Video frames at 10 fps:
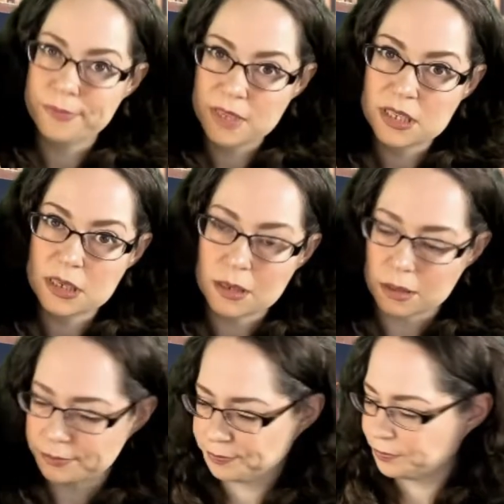this year.
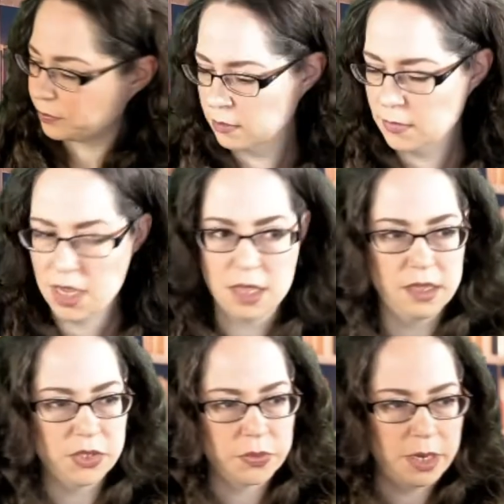And
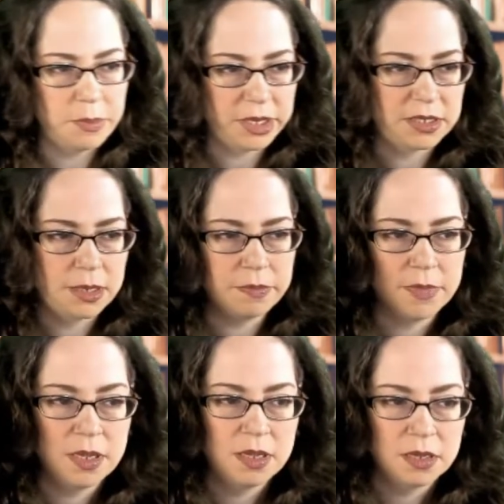this one I picked
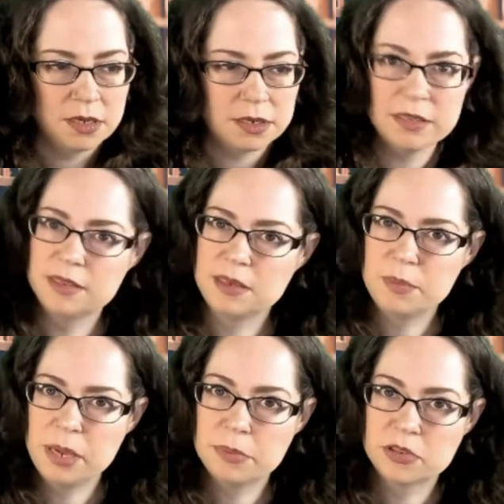up because the
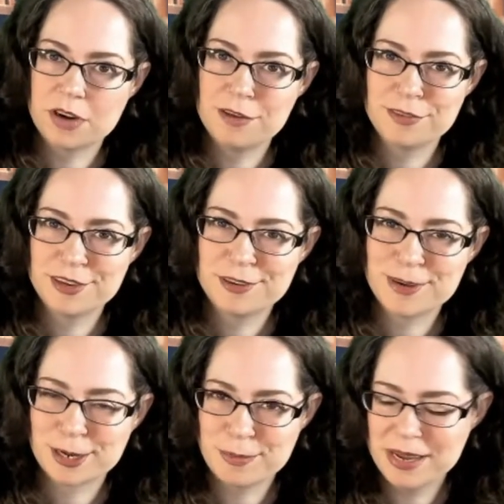Paper Traveler
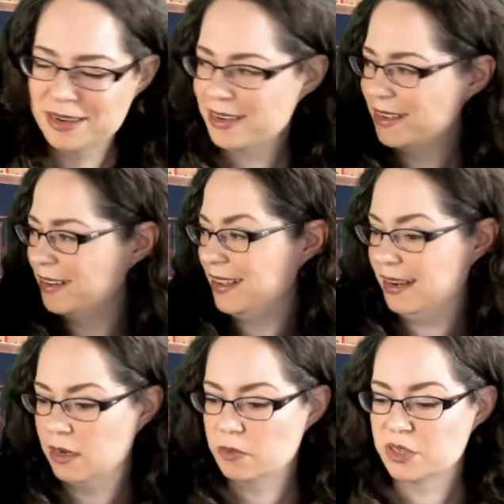recommended it.
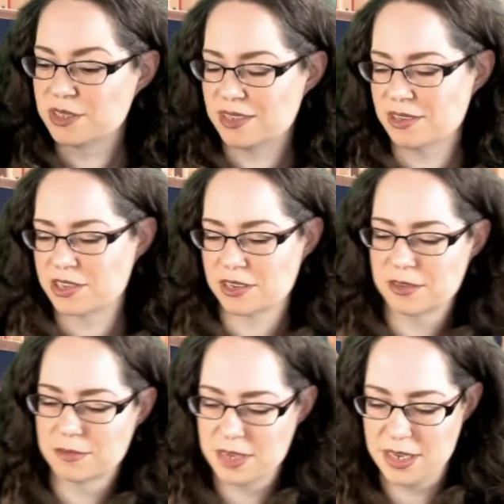And it was such a
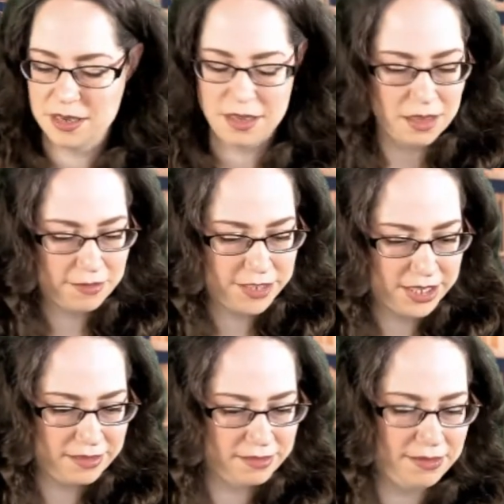good read. I loved
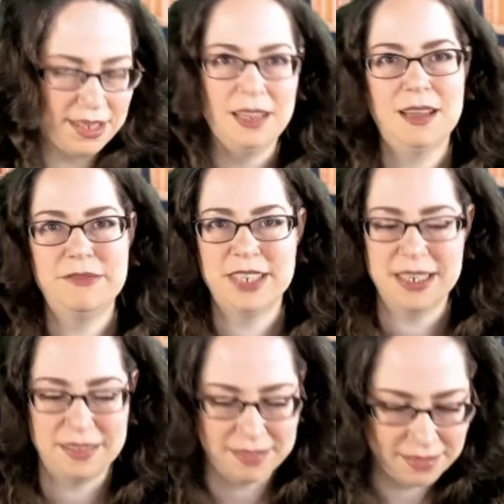it. I loved
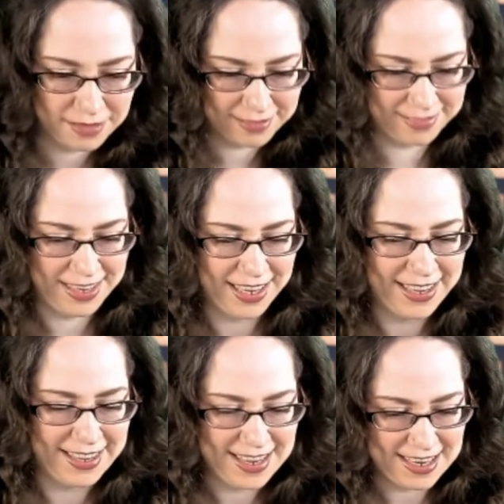it.
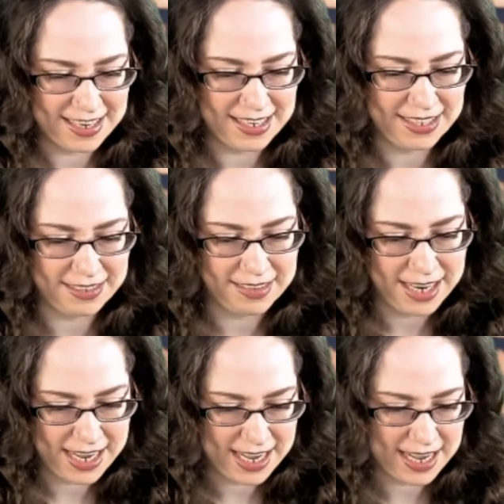All right, so
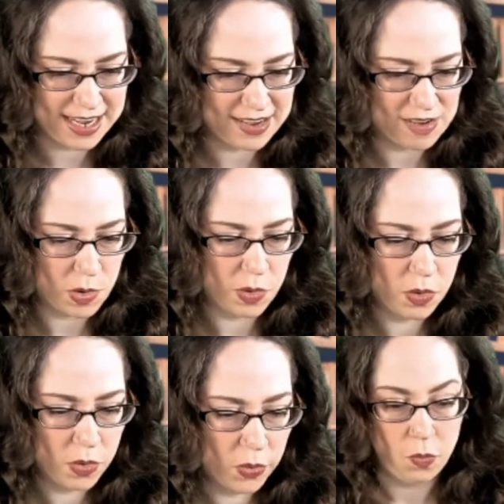now,
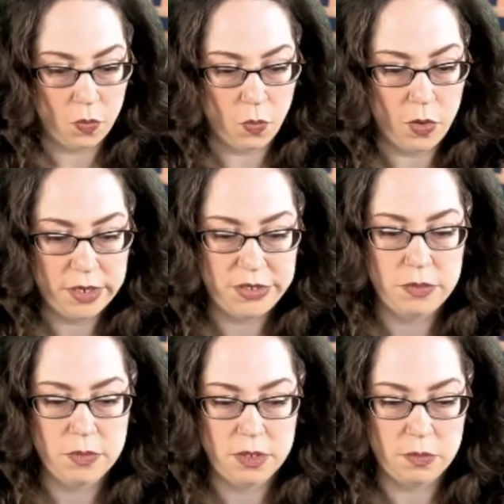what do
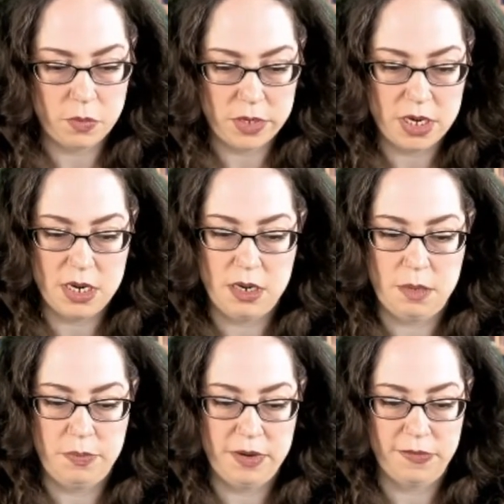you want to
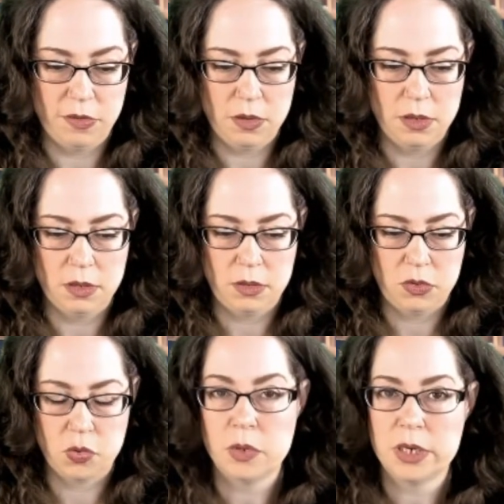read before
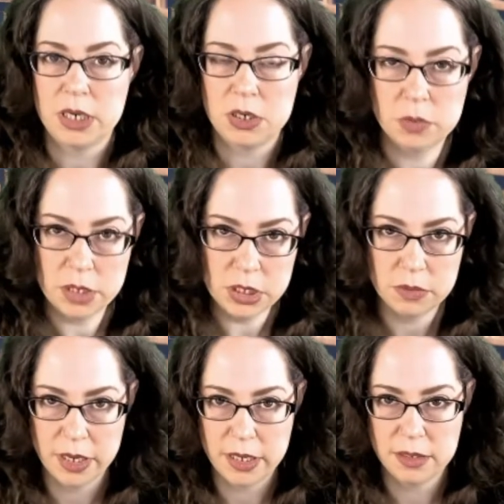2022
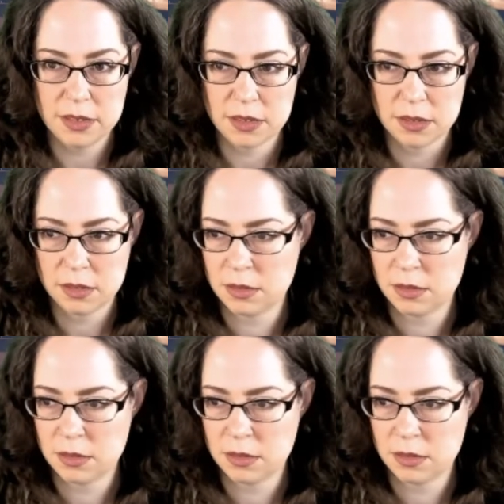ends?